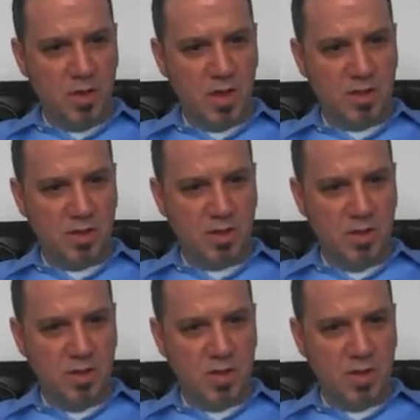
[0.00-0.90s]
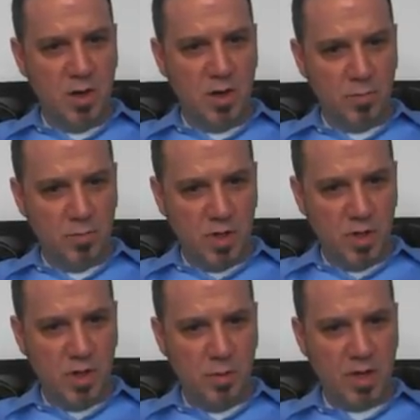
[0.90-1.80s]
That's listed here.
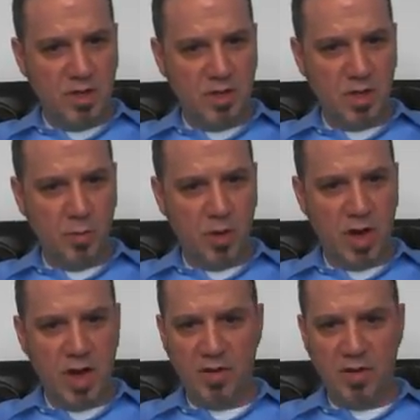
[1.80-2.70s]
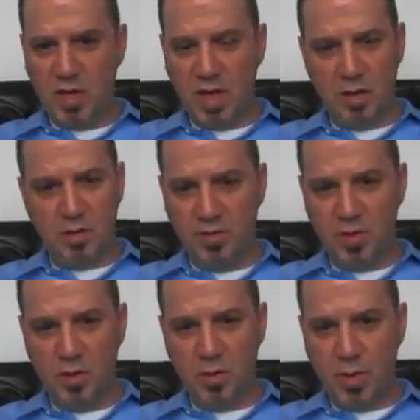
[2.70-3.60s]
And basically, what I have again,
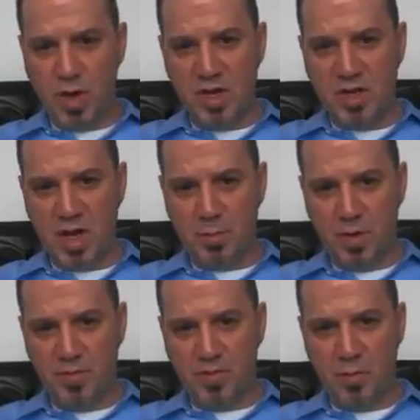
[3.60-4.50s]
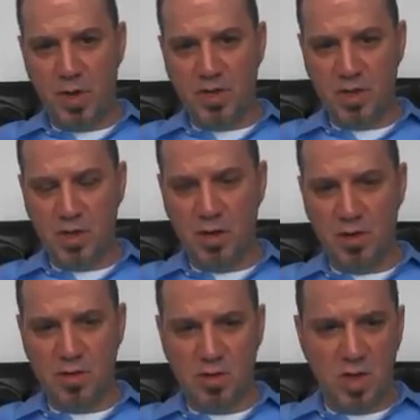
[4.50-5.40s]
giving you the MindTap information
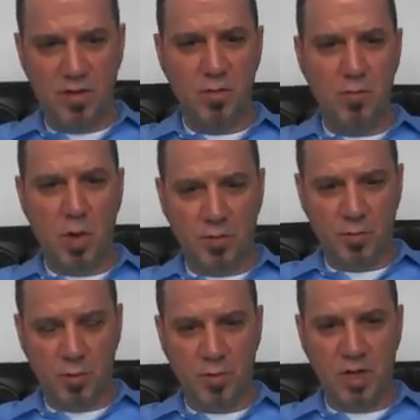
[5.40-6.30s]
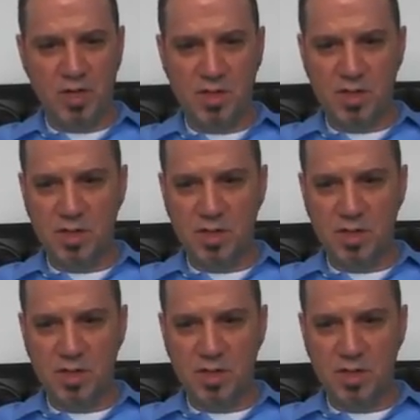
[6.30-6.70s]
here. So you have it in multiple places.